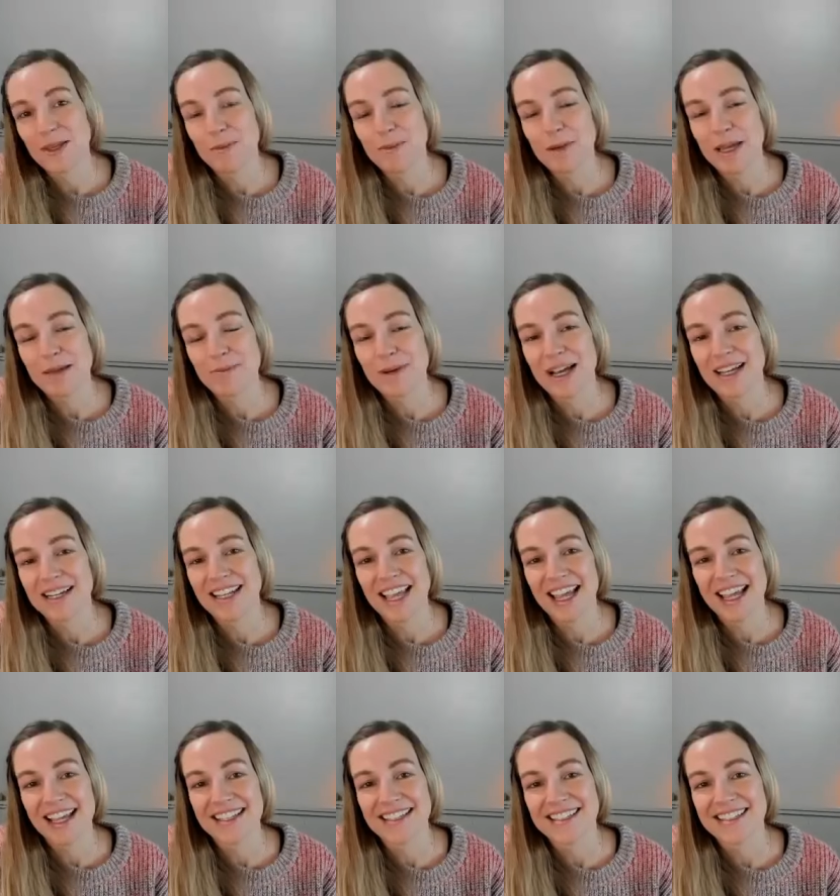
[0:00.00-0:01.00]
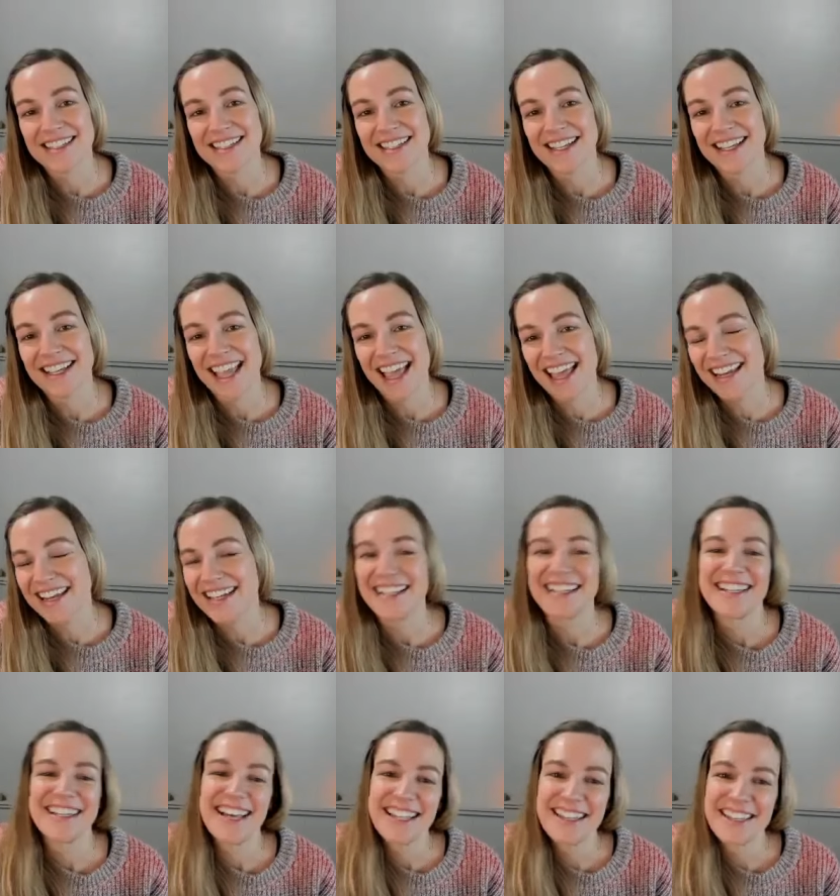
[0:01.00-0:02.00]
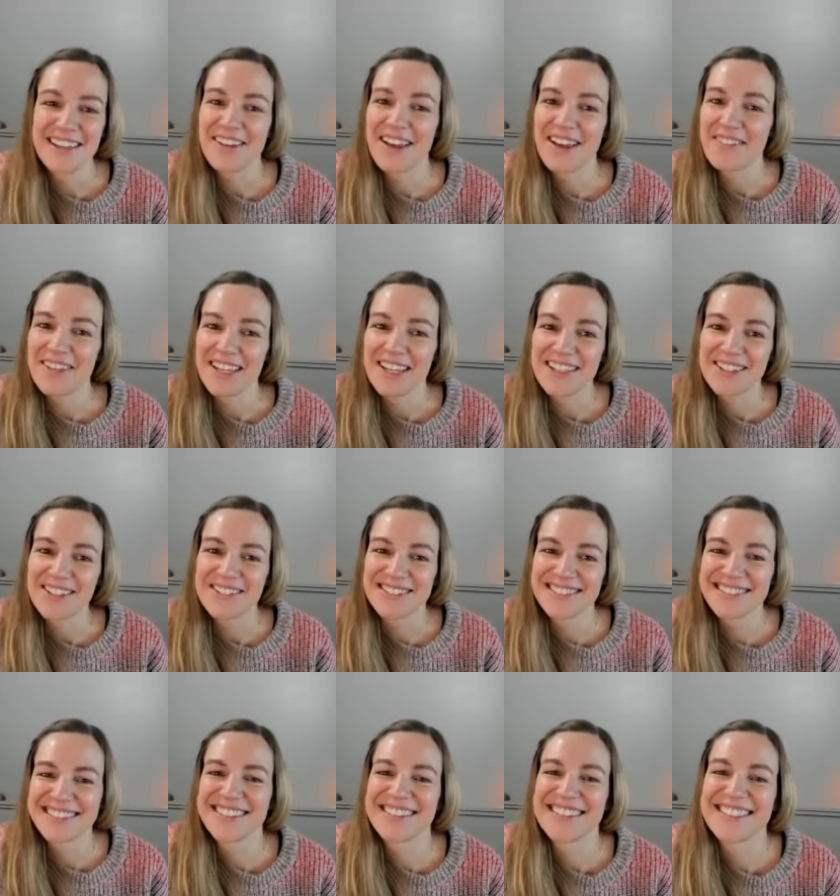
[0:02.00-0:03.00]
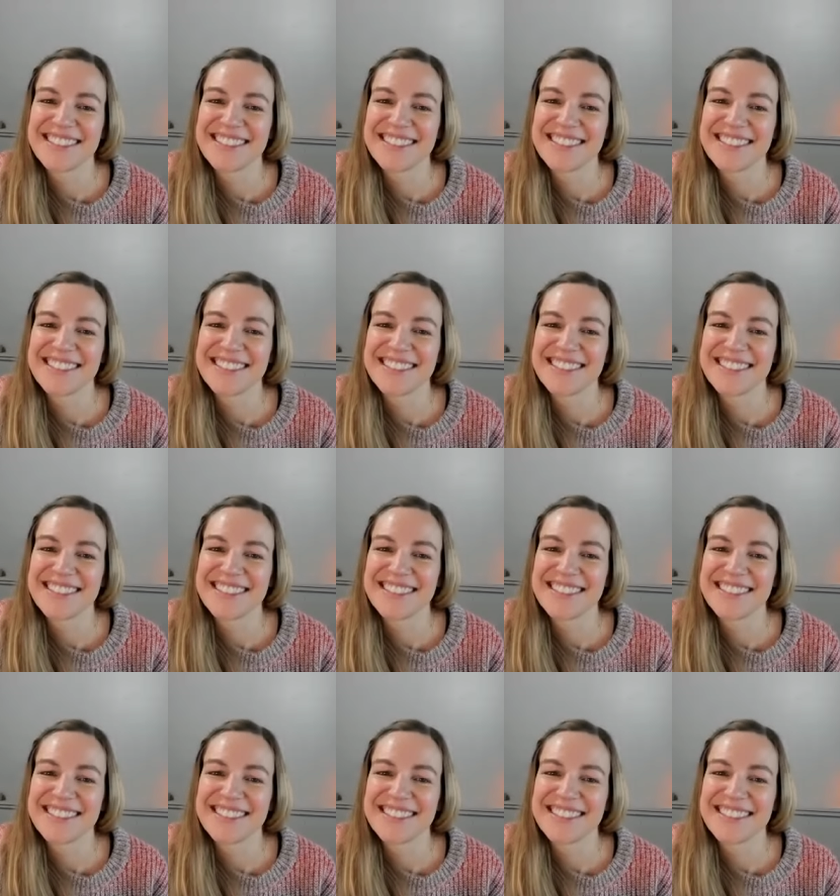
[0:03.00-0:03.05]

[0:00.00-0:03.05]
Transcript: Be You Babe podcast. Again, I love having you.